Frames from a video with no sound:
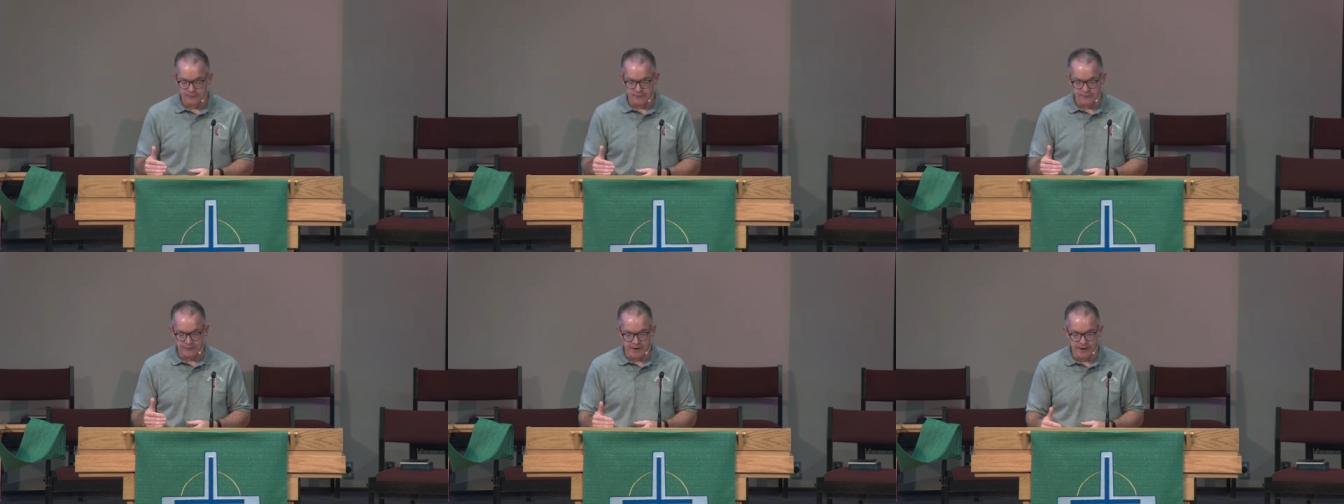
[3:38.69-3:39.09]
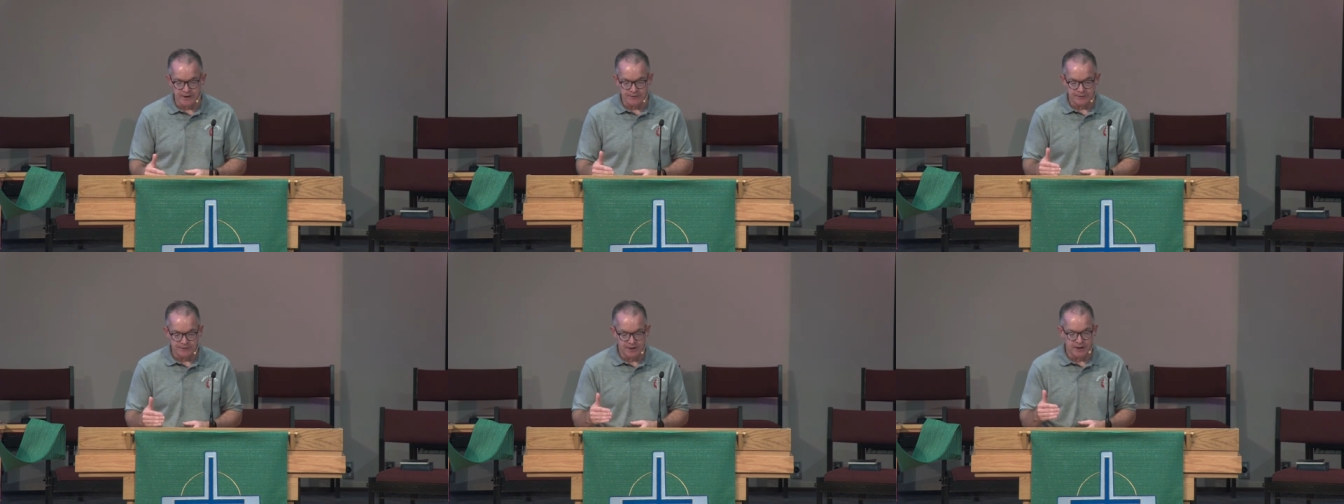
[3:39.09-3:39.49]

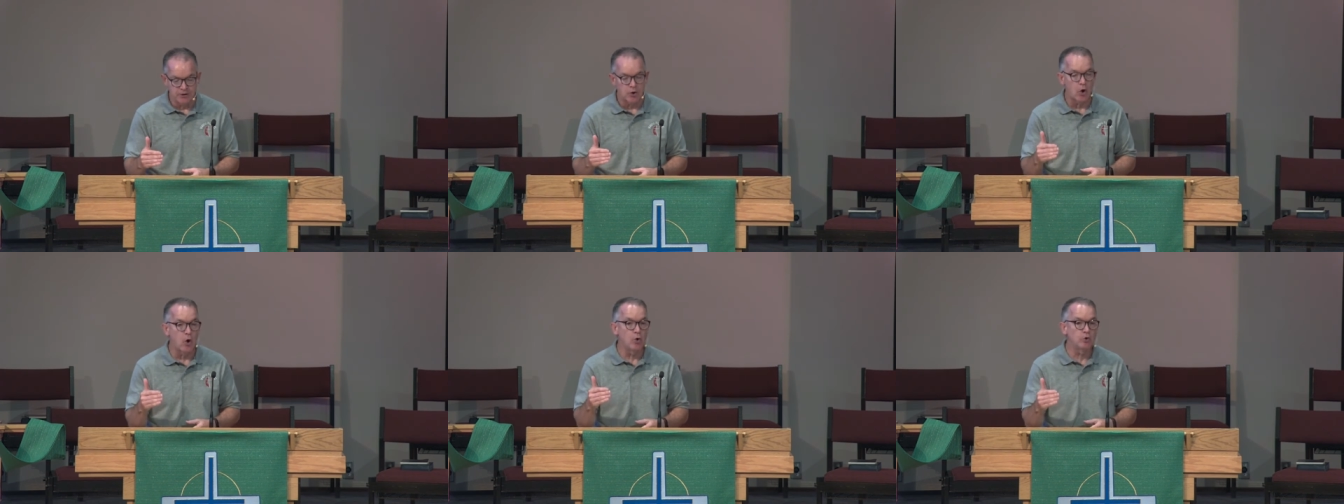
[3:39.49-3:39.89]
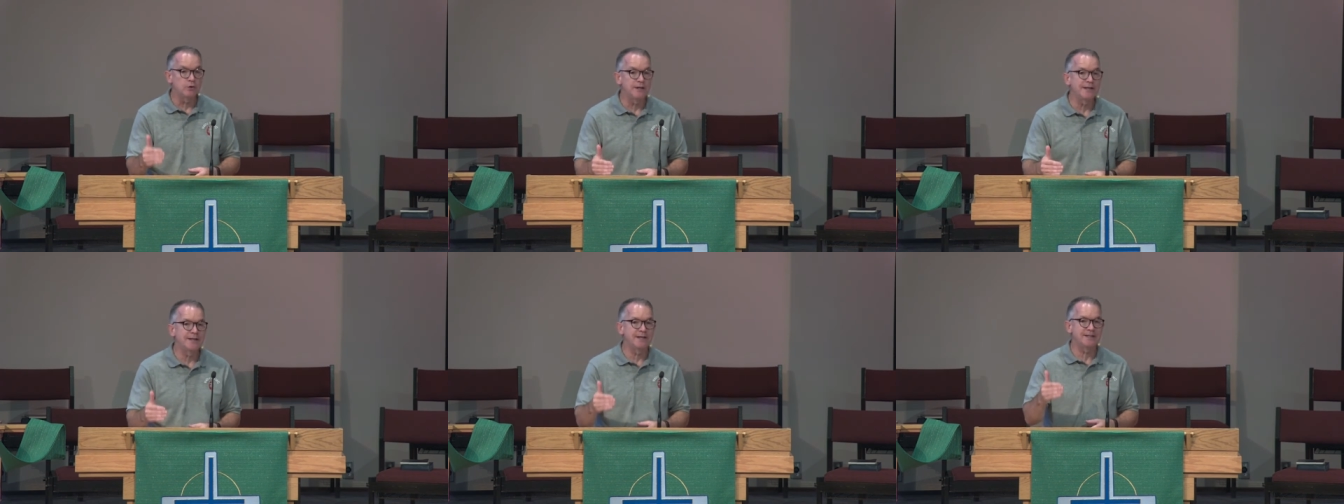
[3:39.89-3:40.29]
faith can
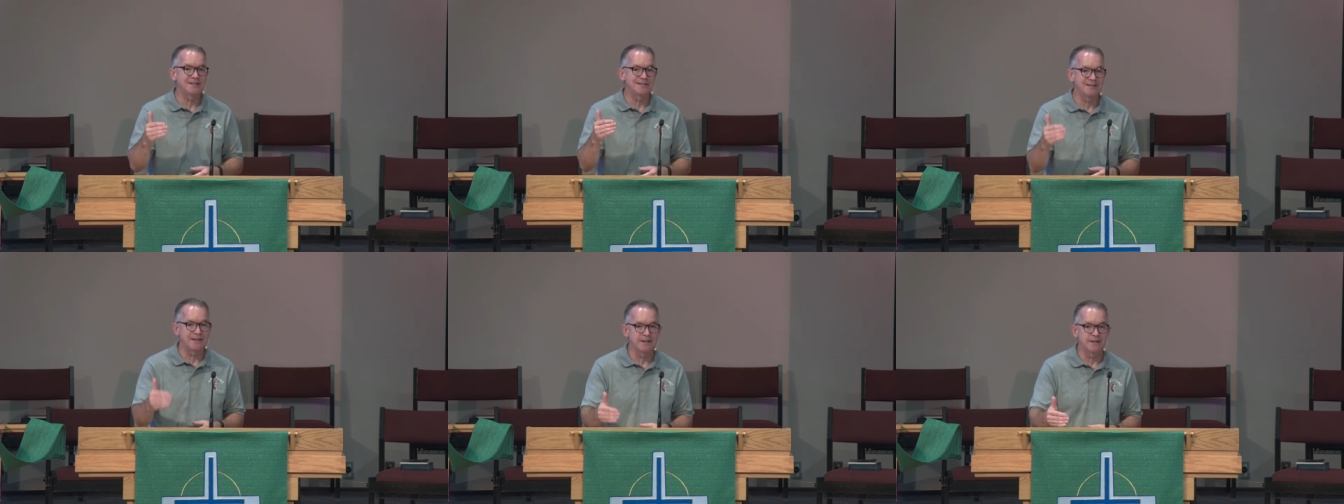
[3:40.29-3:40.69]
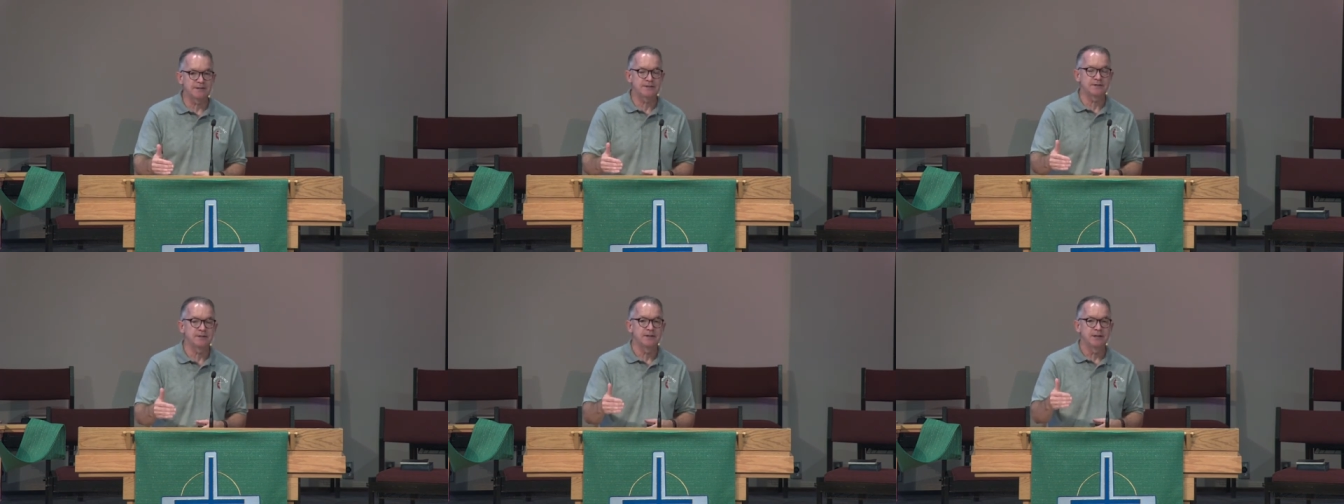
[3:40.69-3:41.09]
only
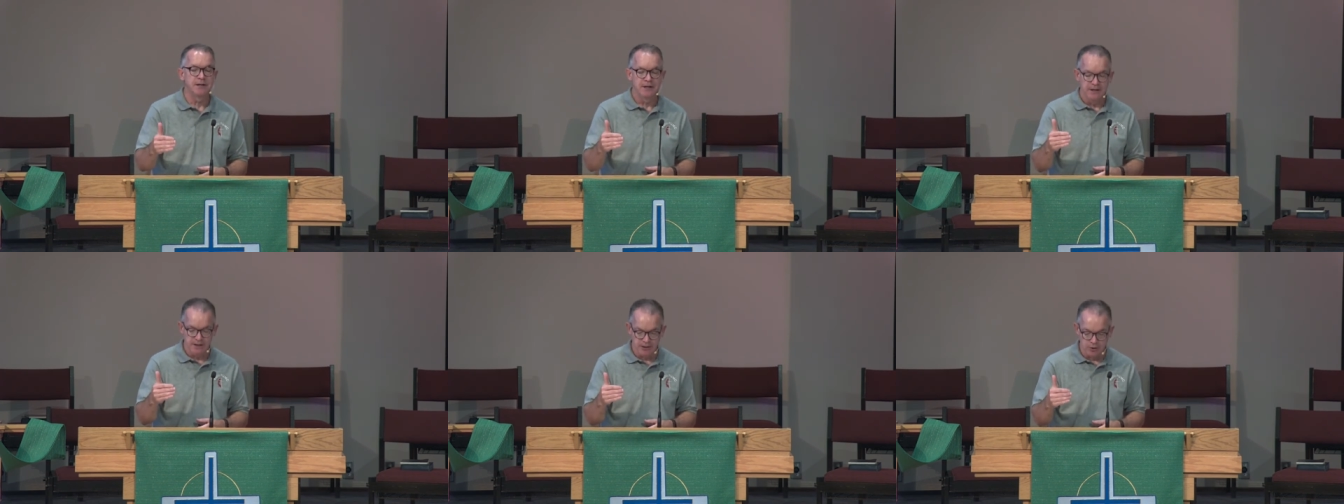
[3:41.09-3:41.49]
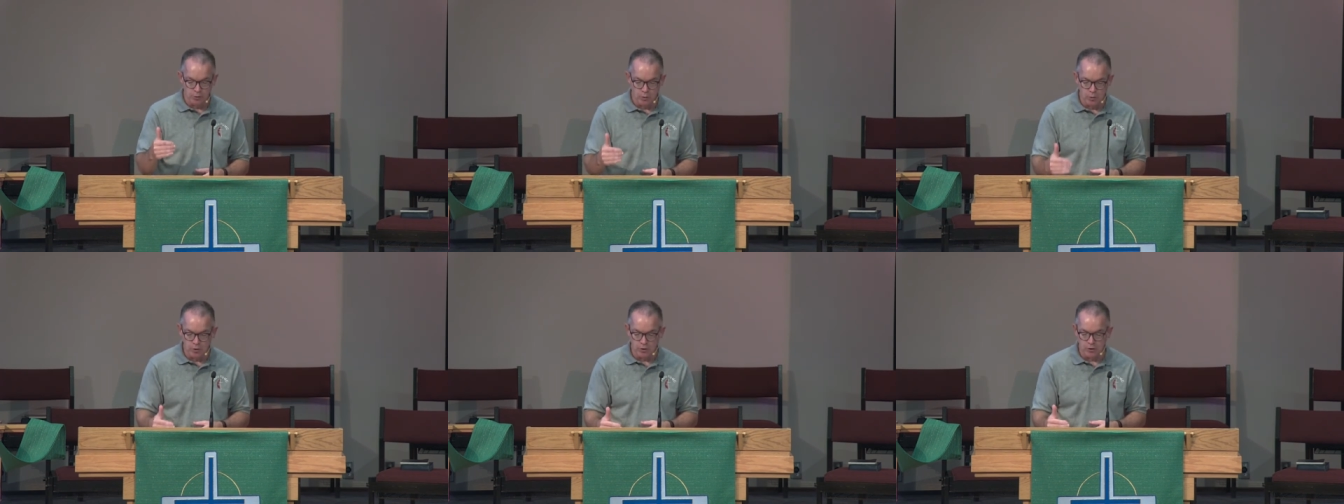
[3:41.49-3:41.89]
exist in a
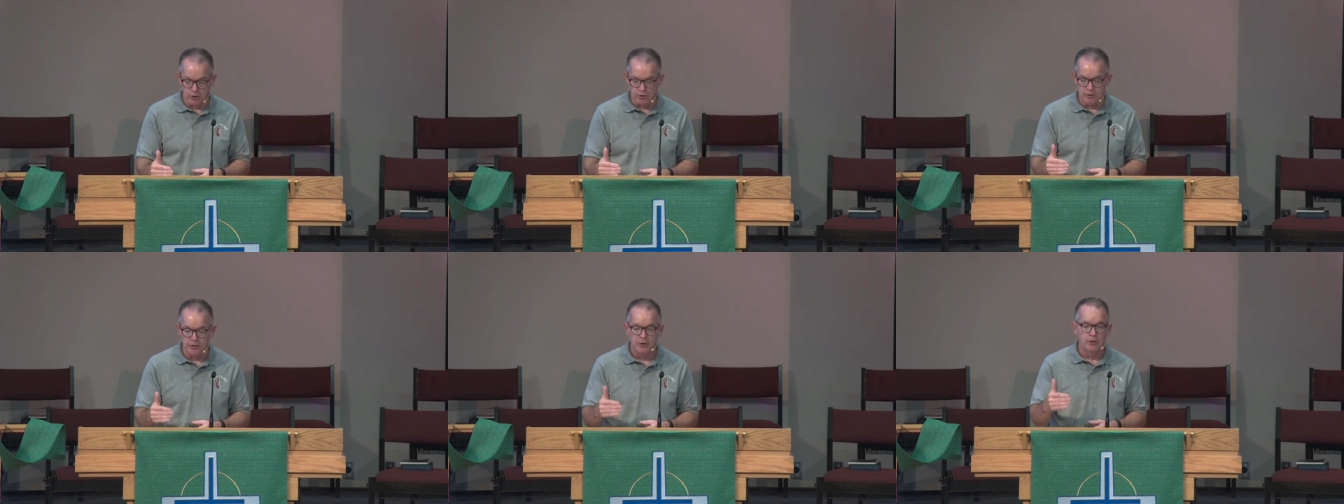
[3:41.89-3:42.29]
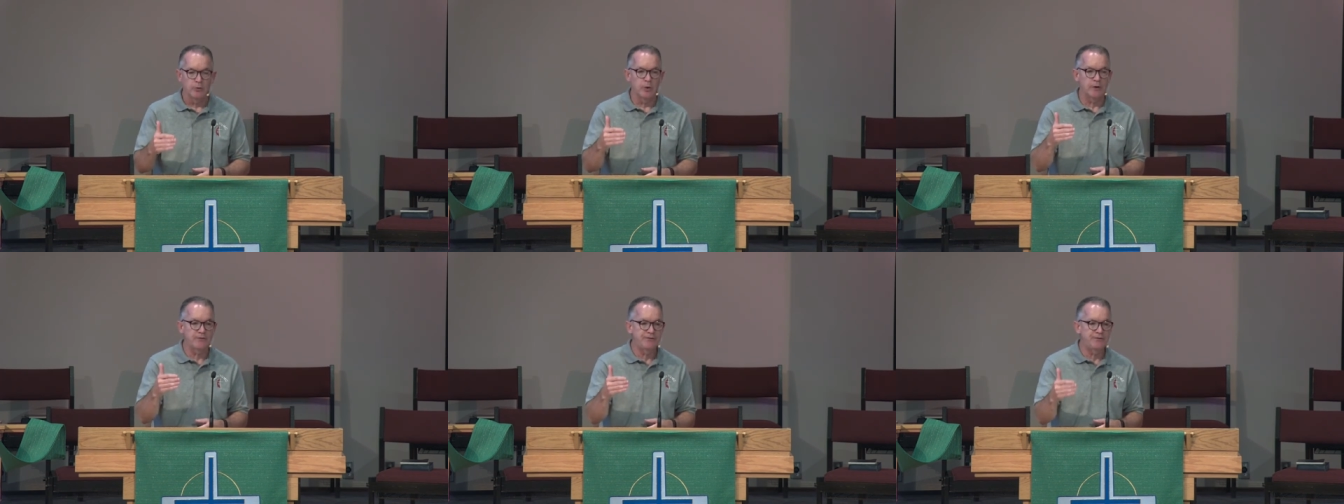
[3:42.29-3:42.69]
world
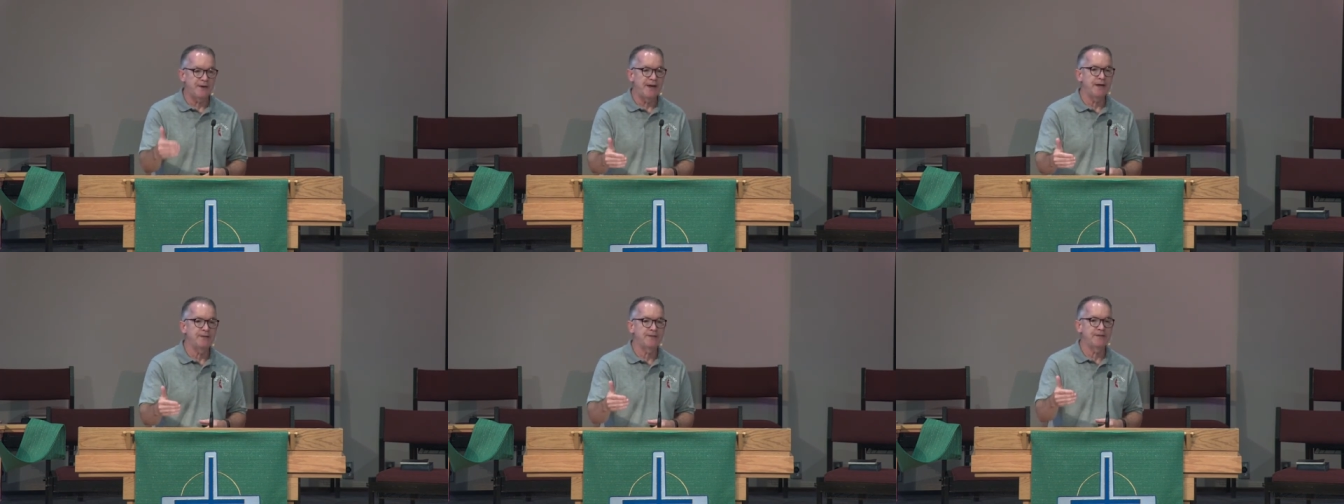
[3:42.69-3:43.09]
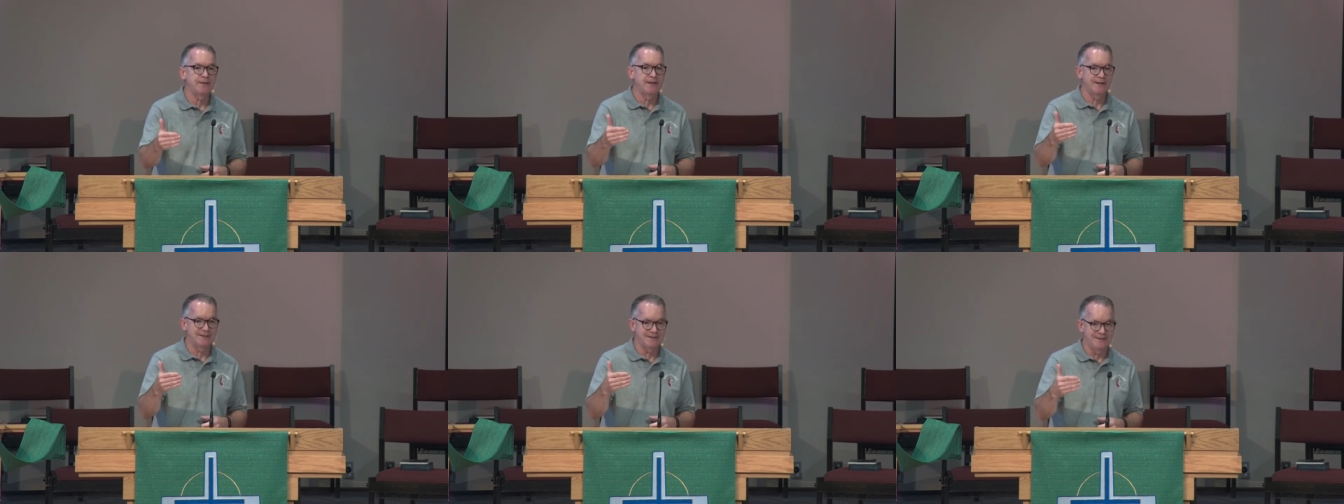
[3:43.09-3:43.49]
where faith
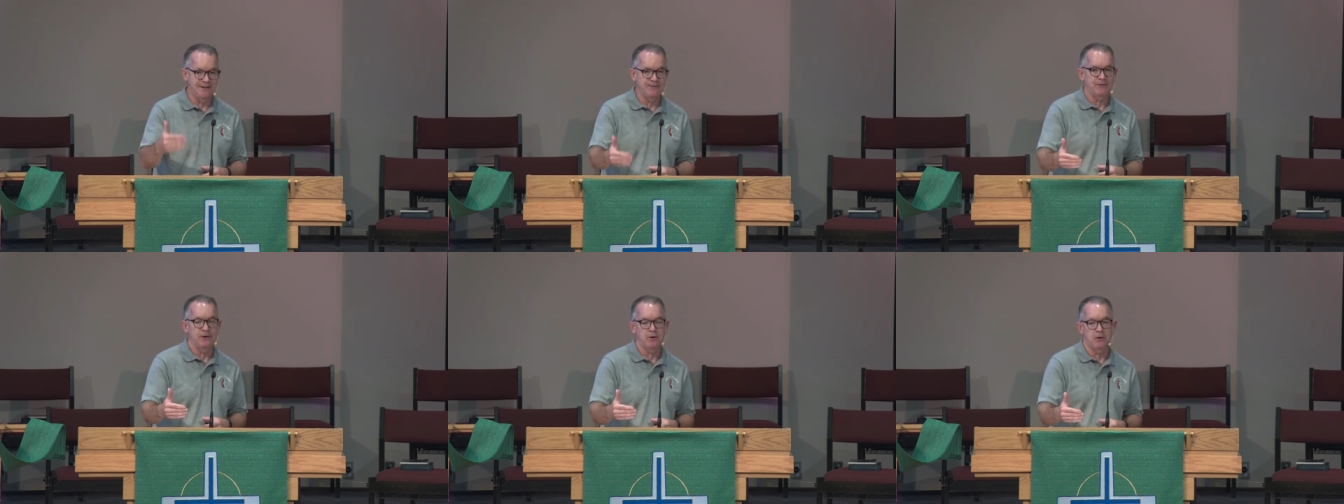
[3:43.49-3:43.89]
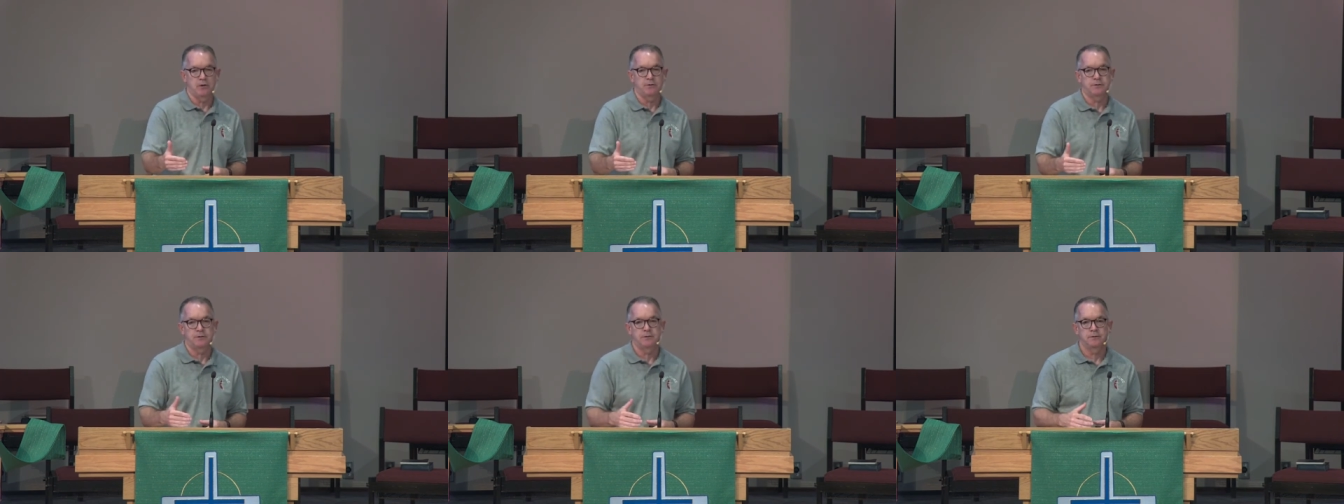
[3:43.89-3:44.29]
is difficult.